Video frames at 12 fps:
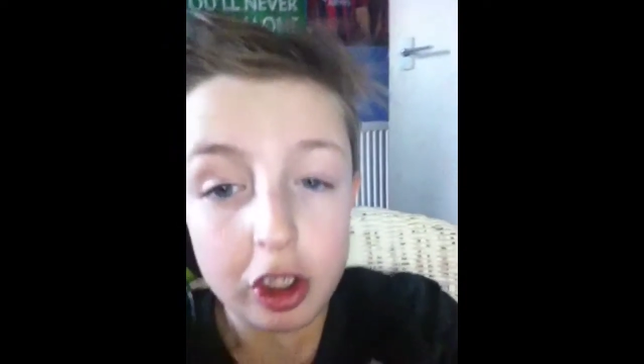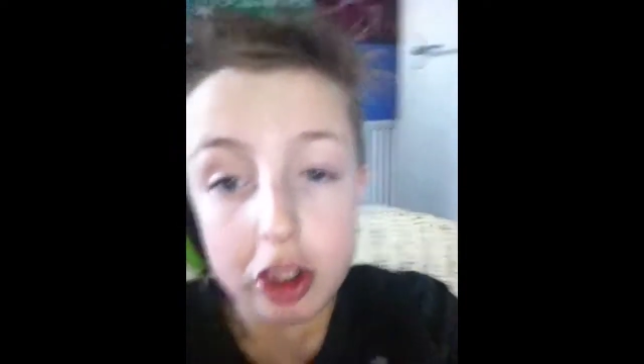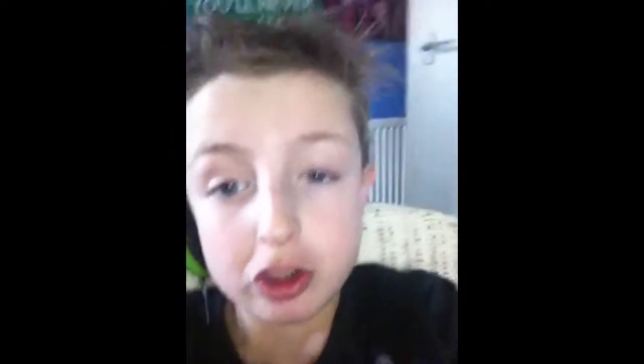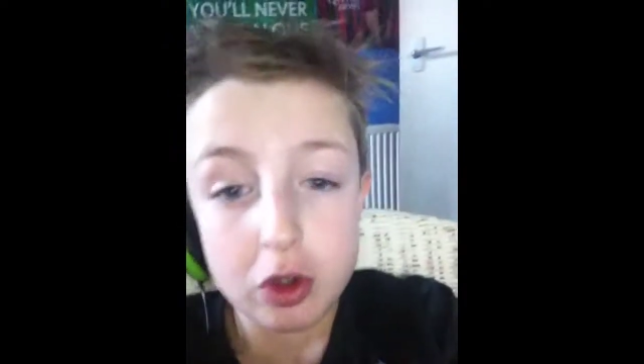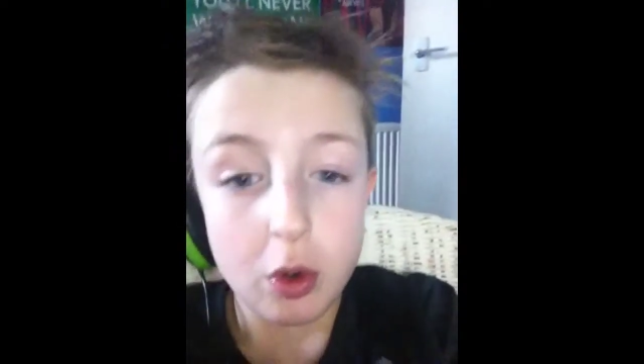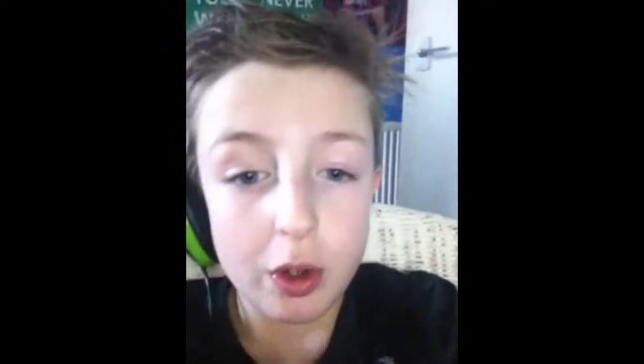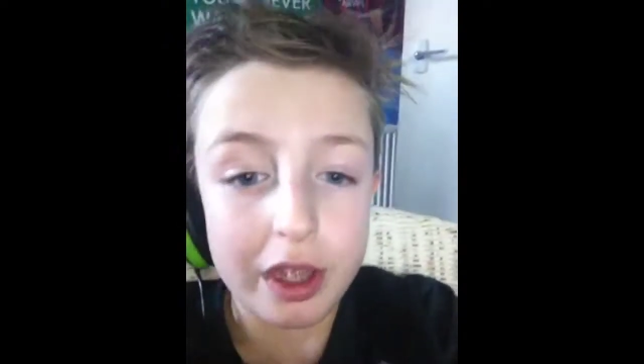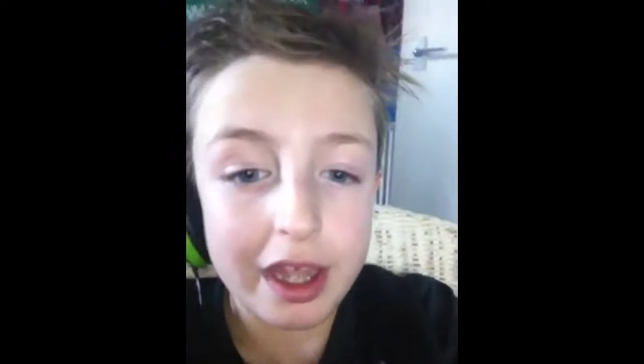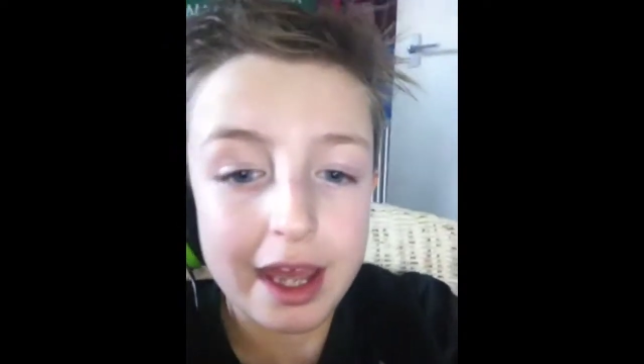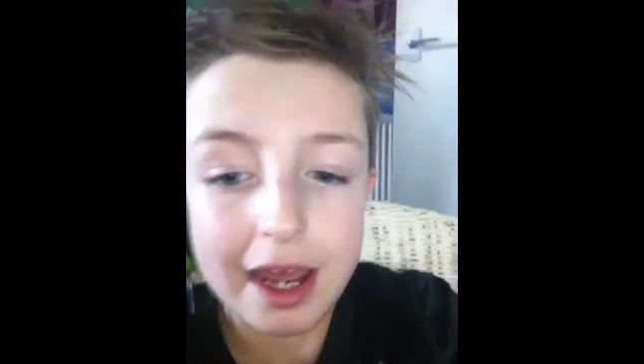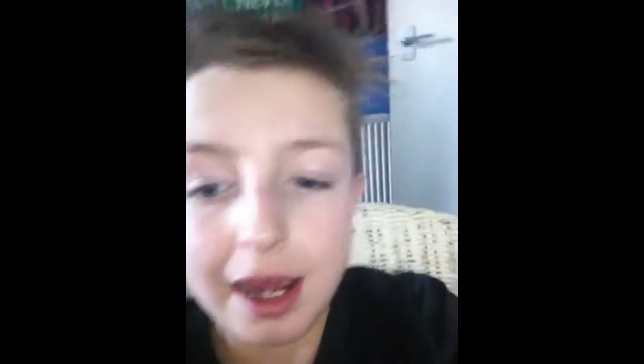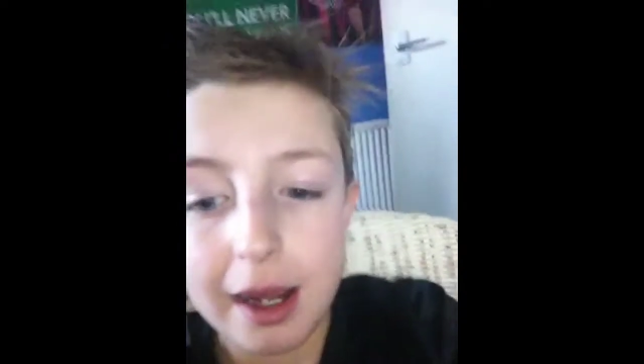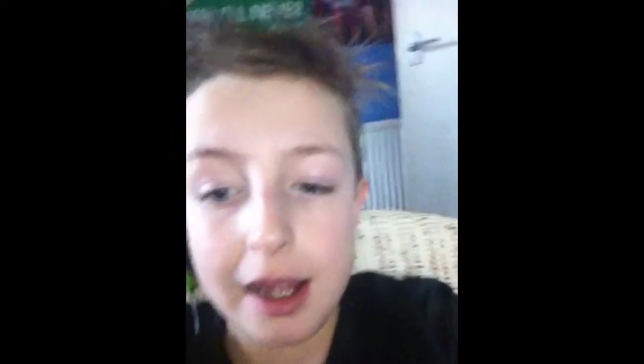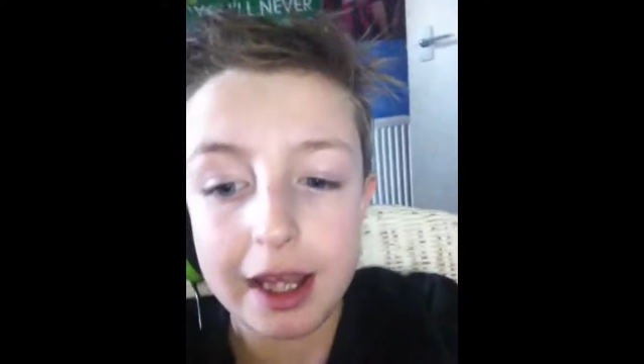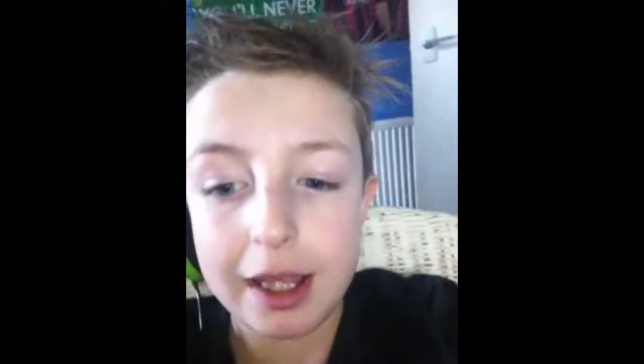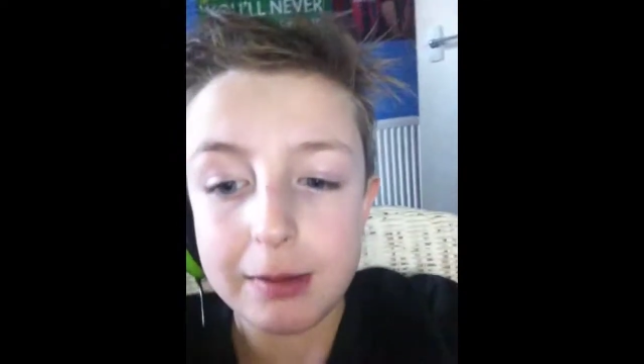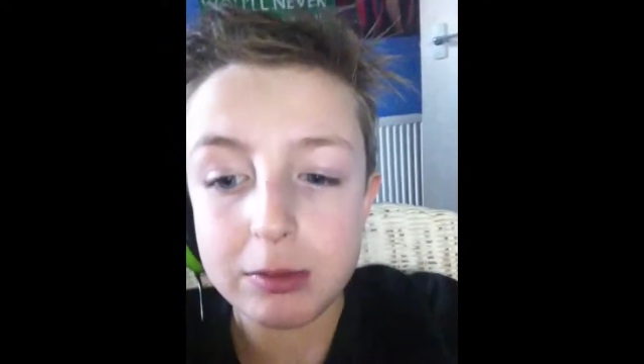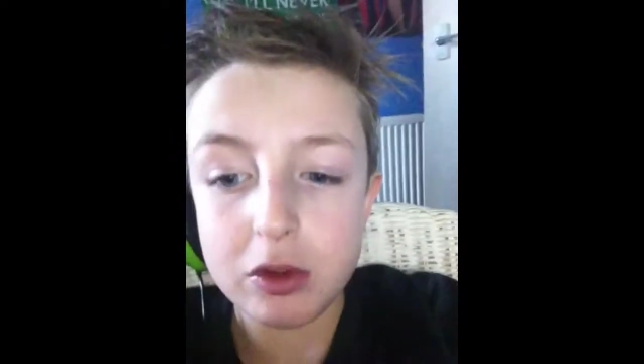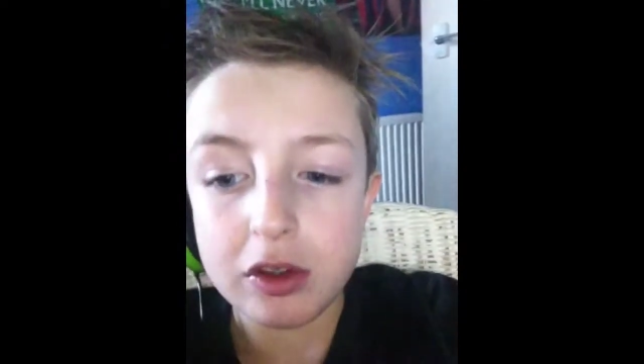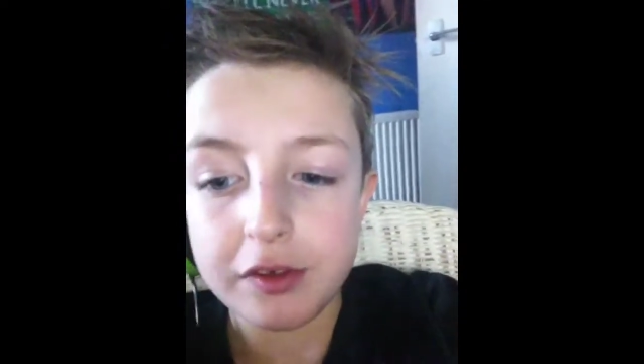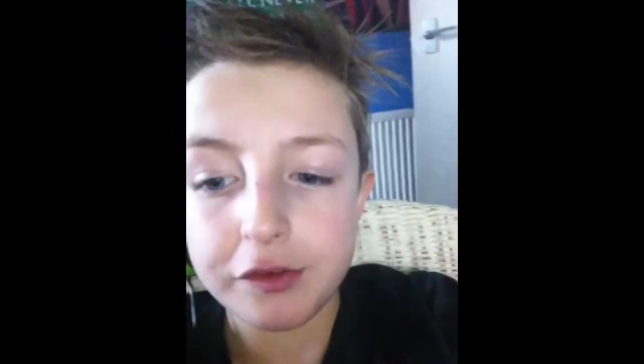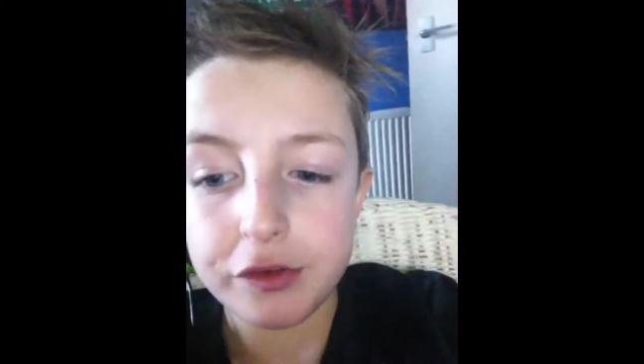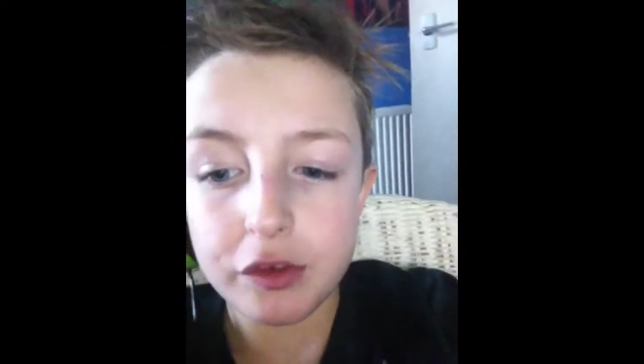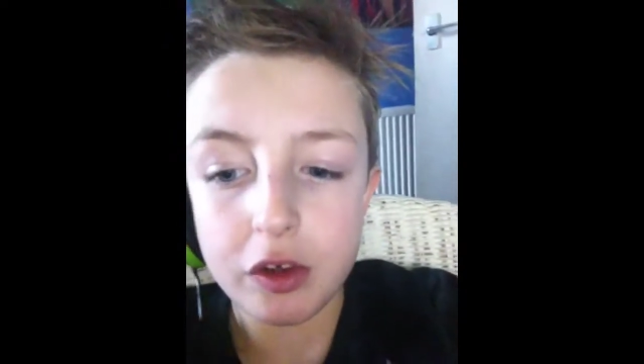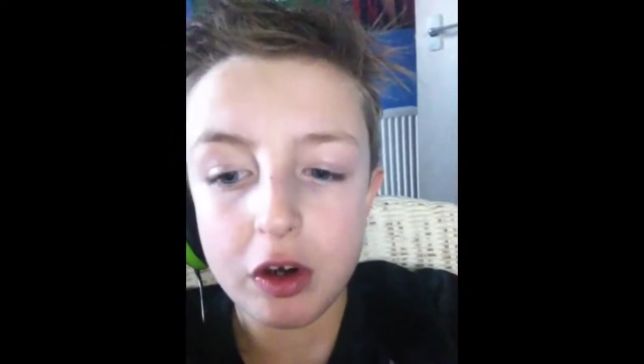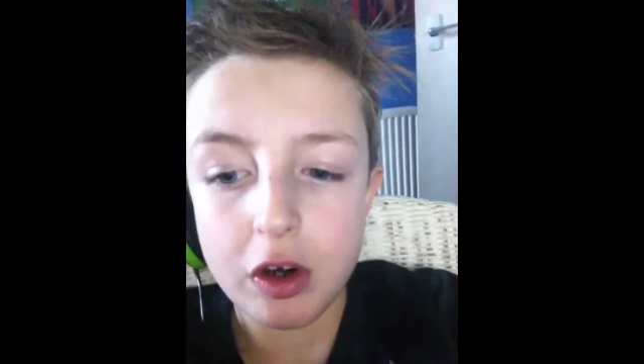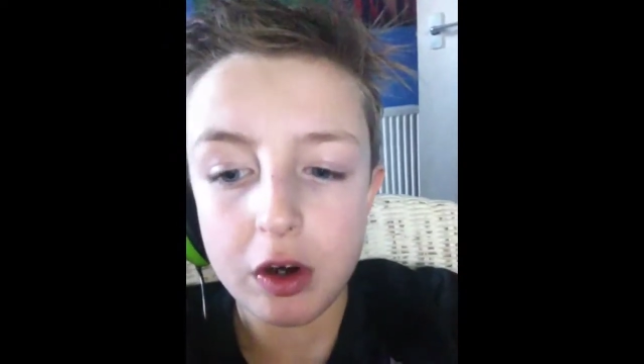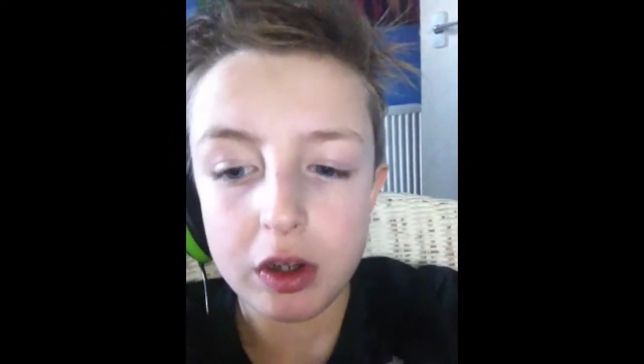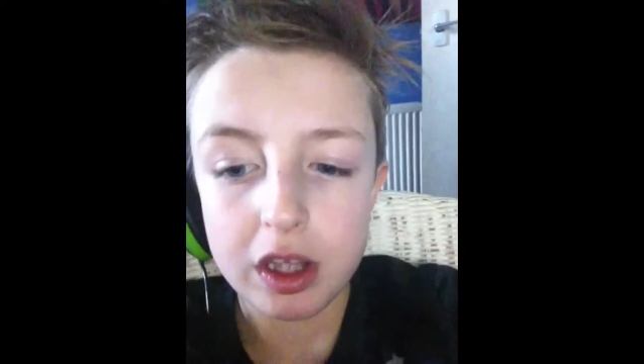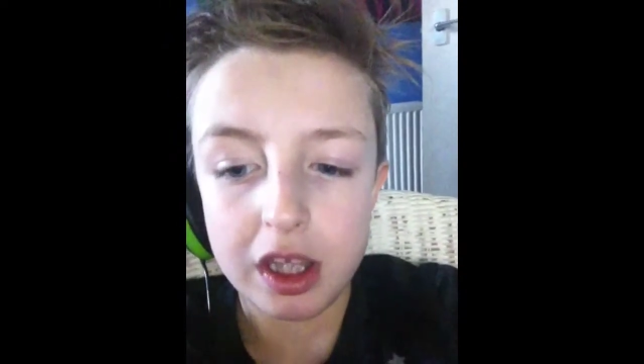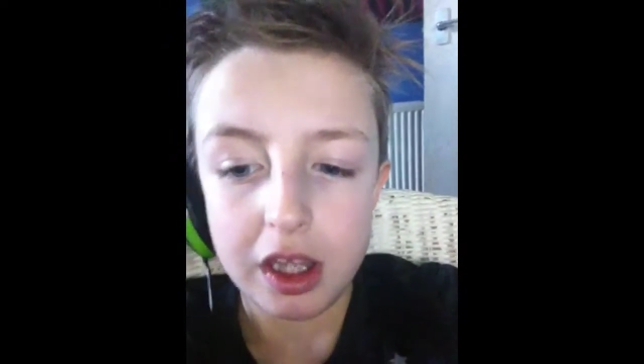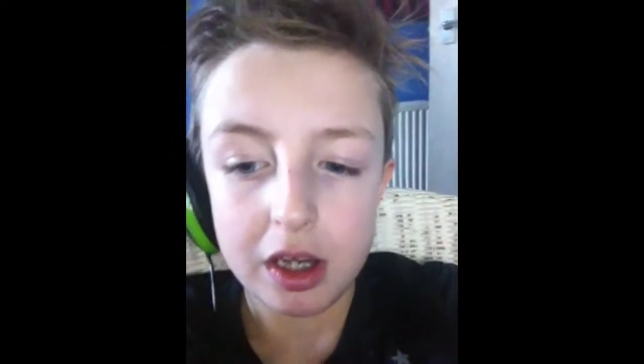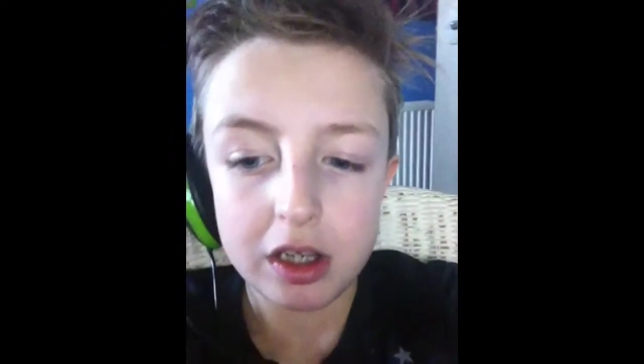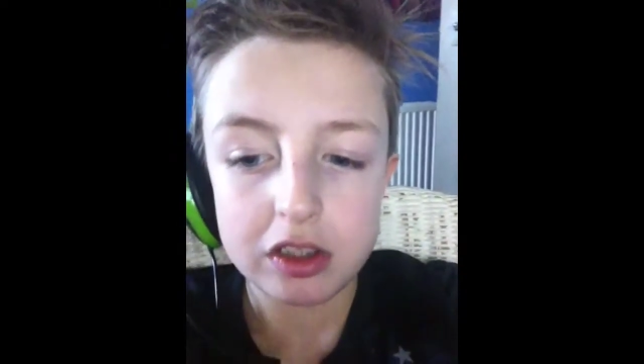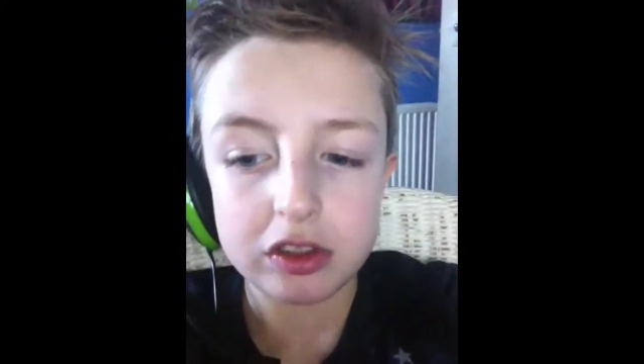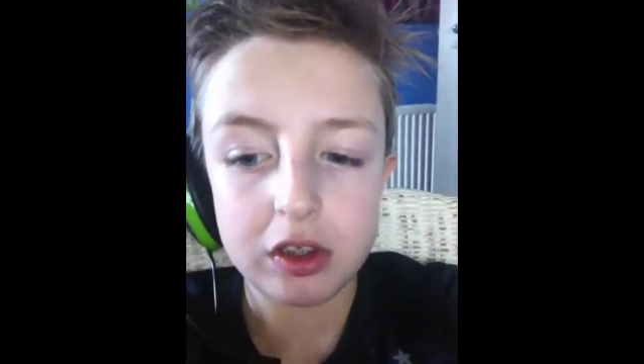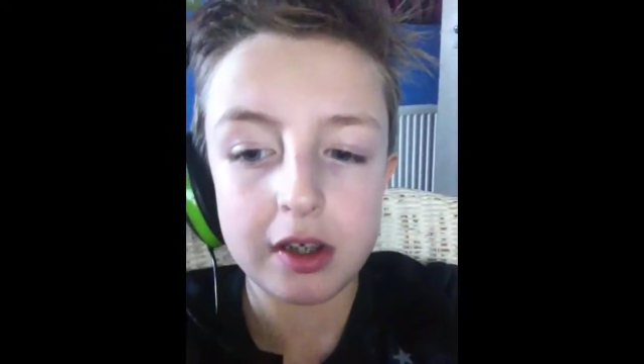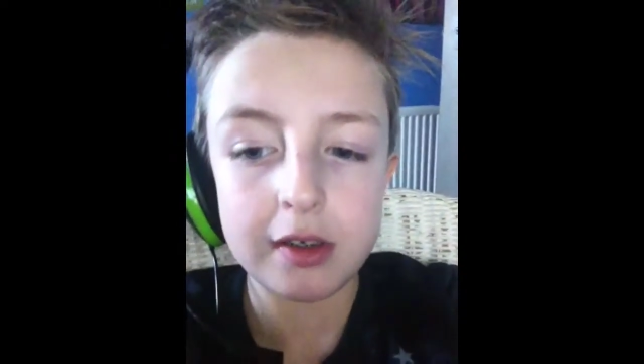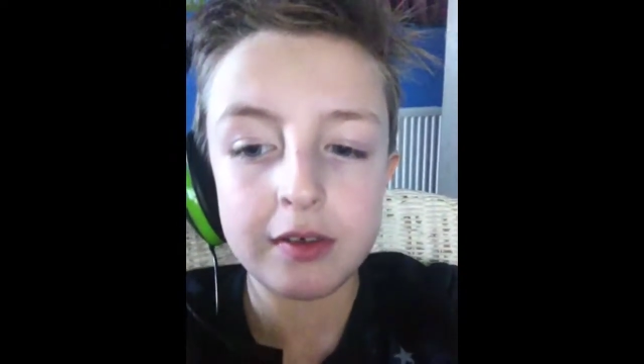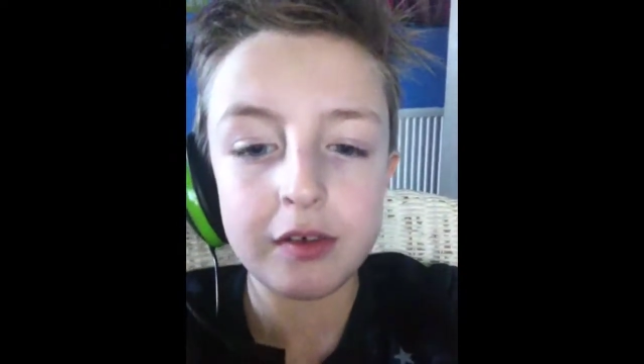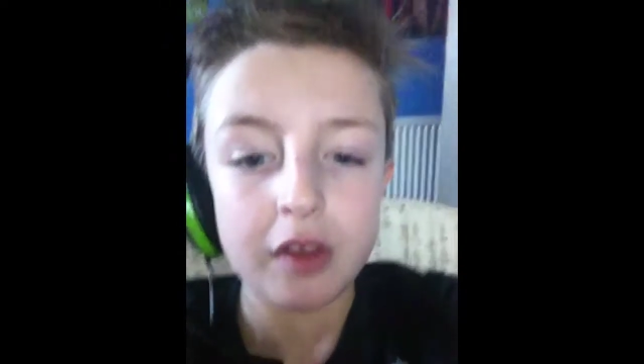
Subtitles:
So yeah, I am doing a vlog here, sort of